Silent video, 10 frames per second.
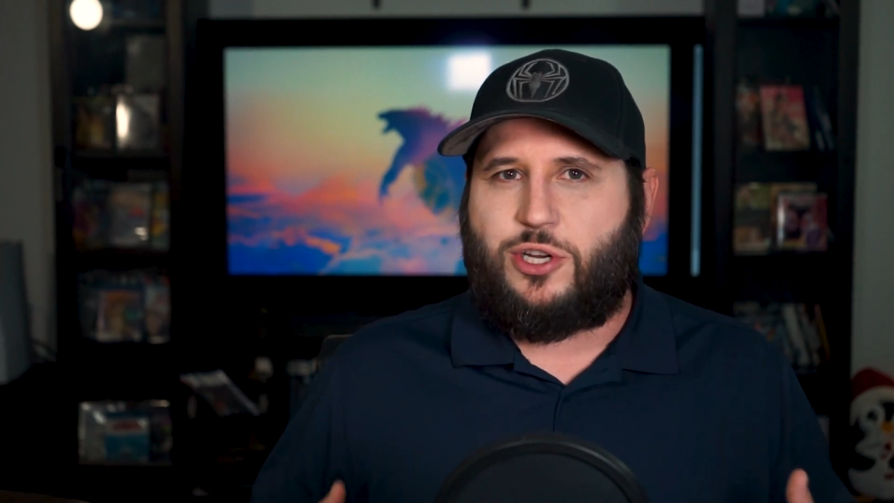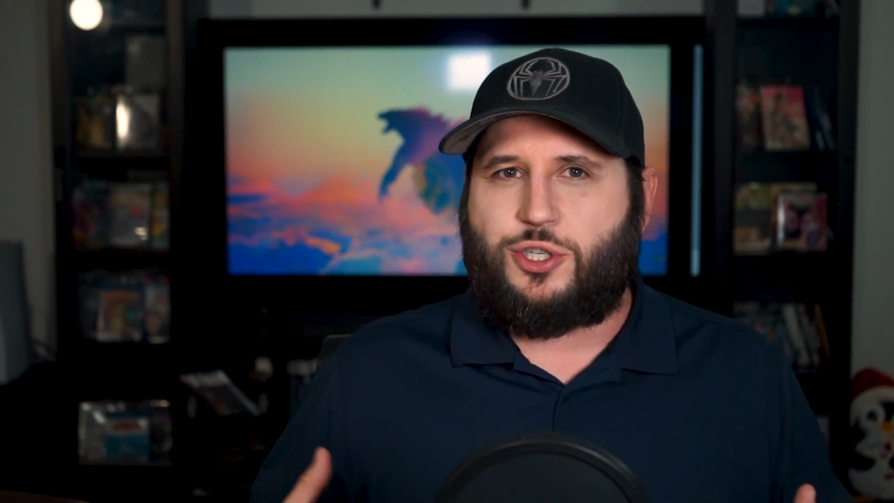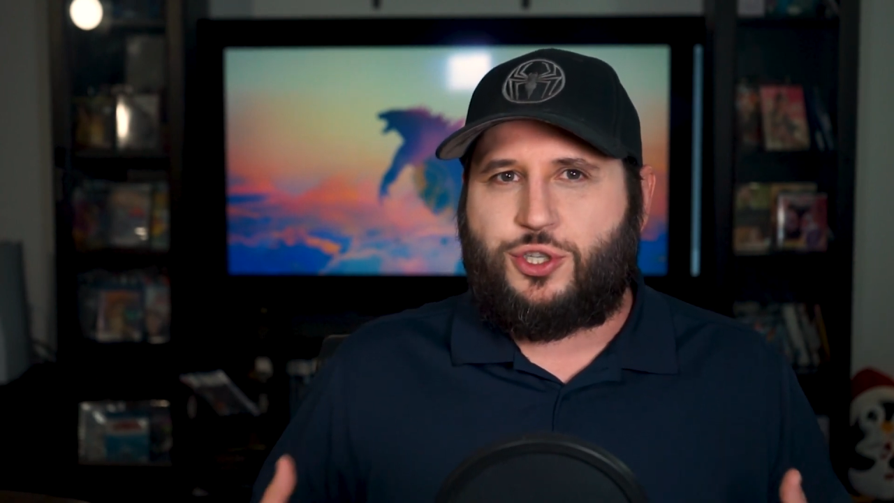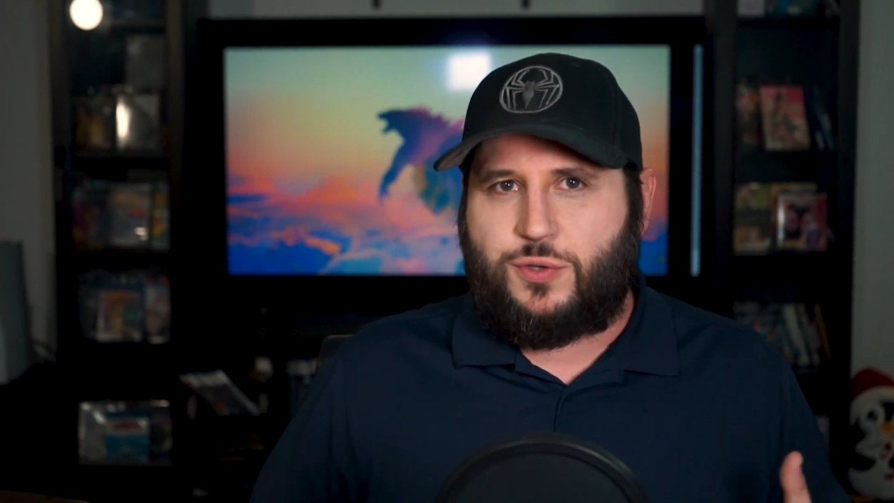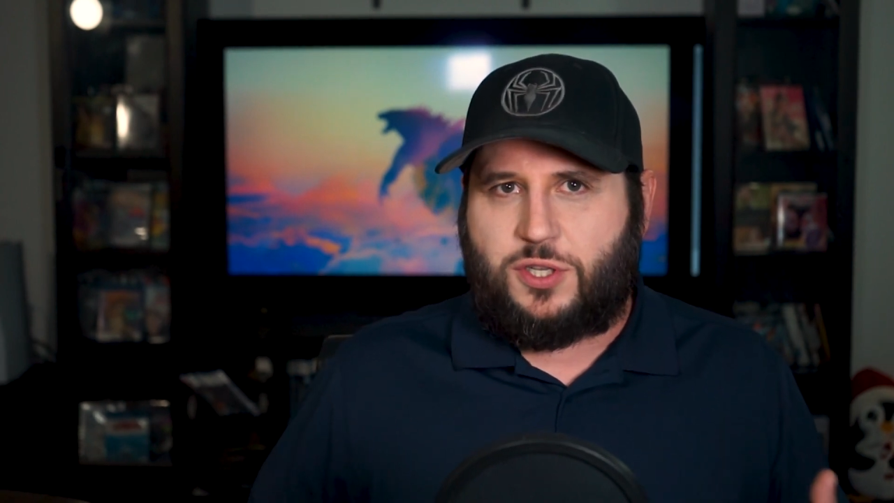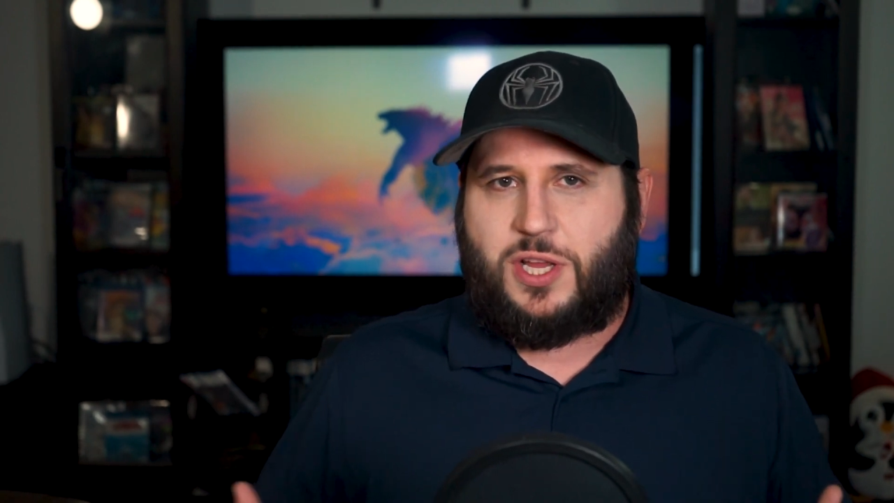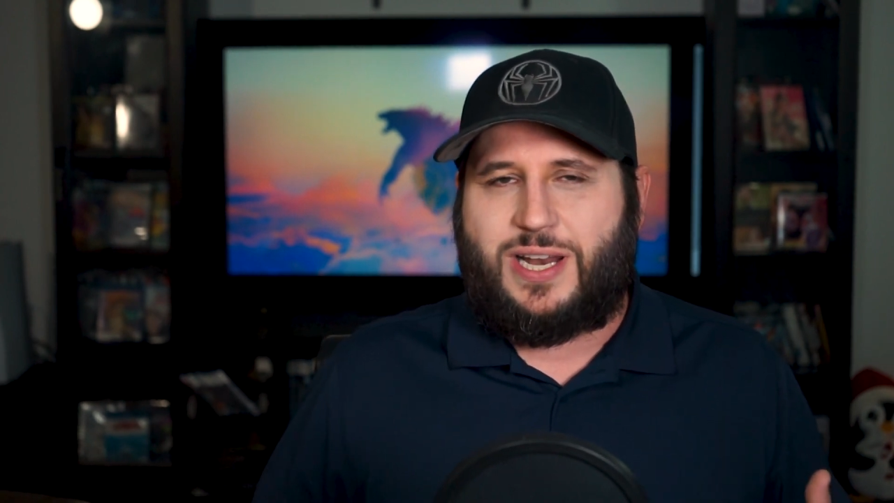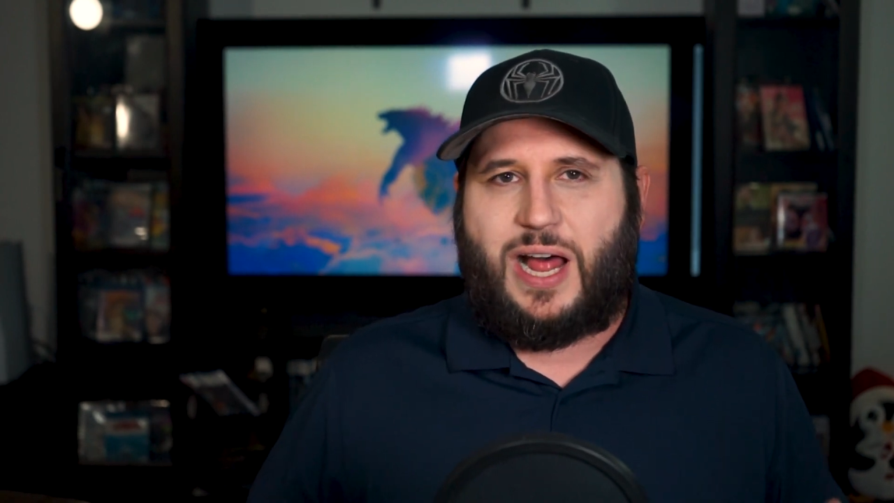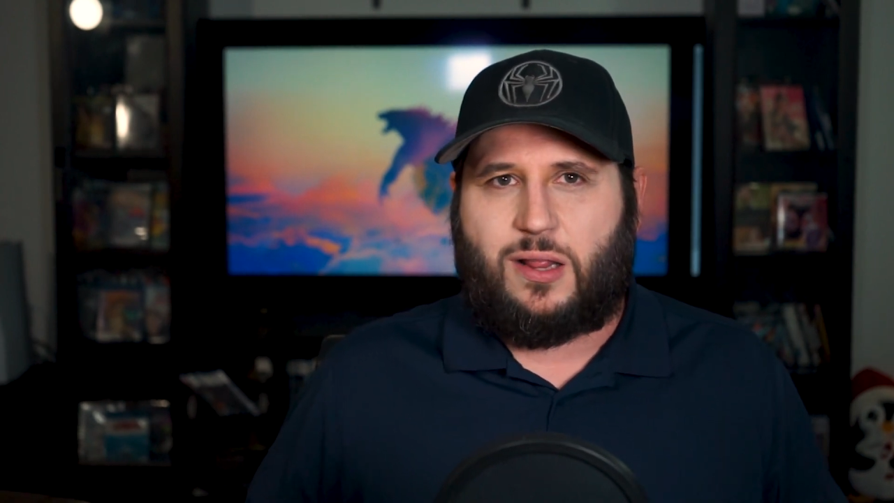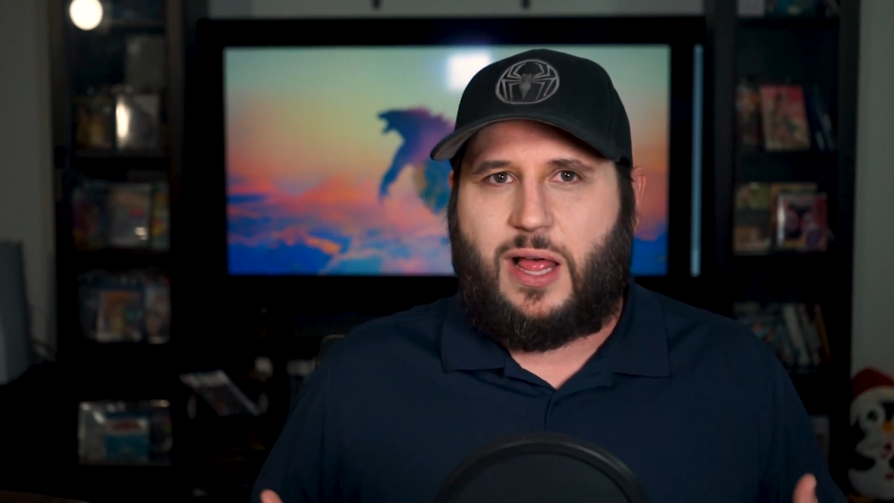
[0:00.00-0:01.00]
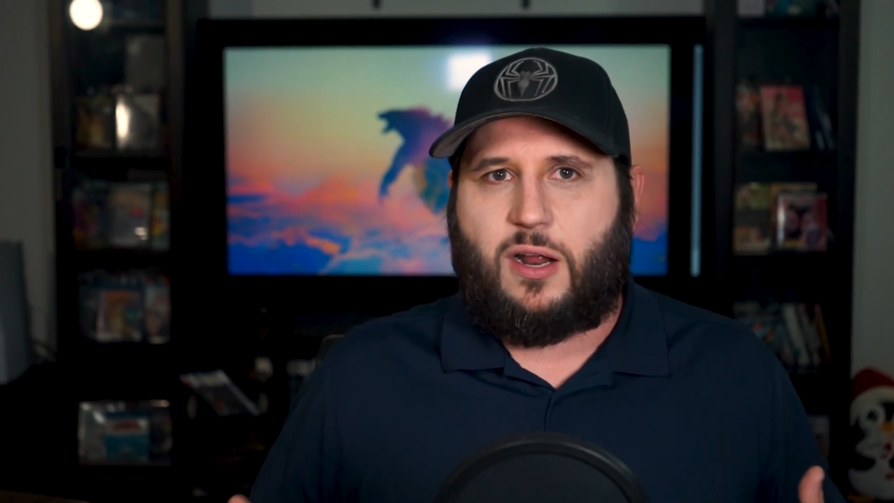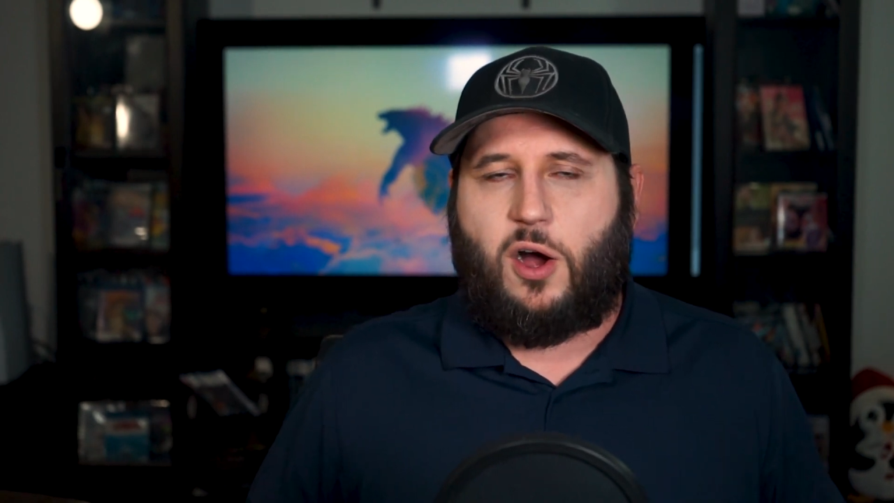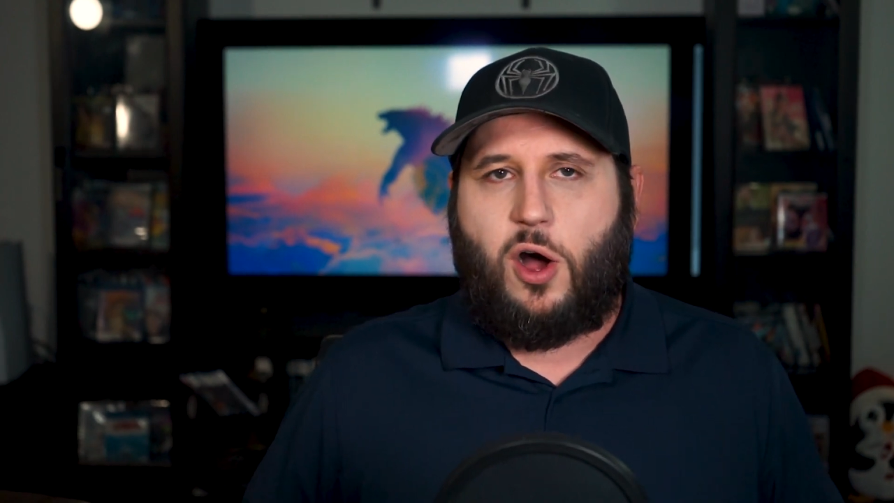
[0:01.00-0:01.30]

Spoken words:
there's usually not a lot of